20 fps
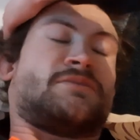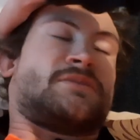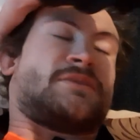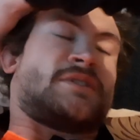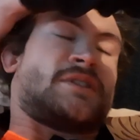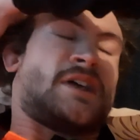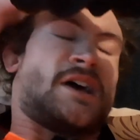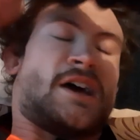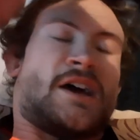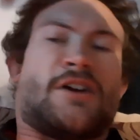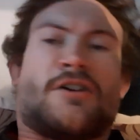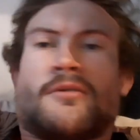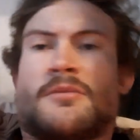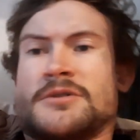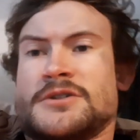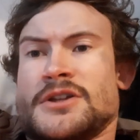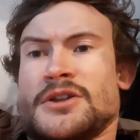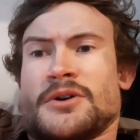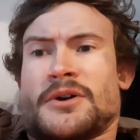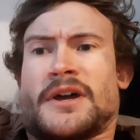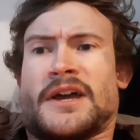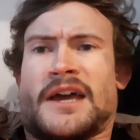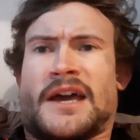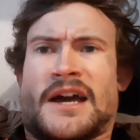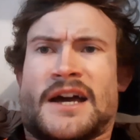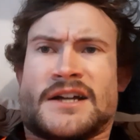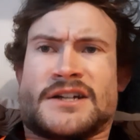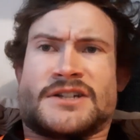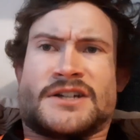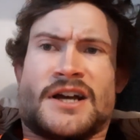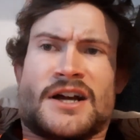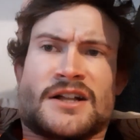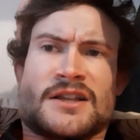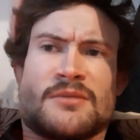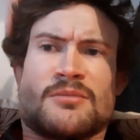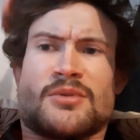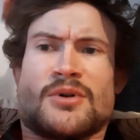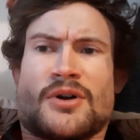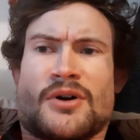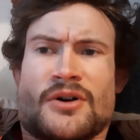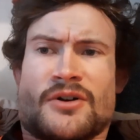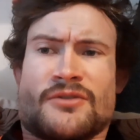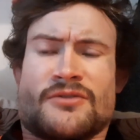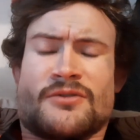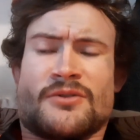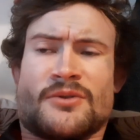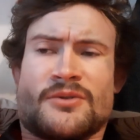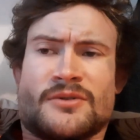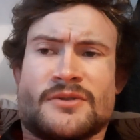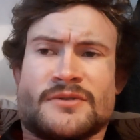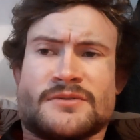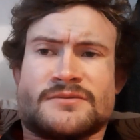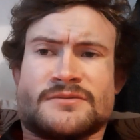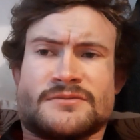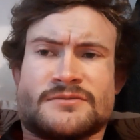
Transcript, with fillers: that Erebus are looking at Jack Le Brocq for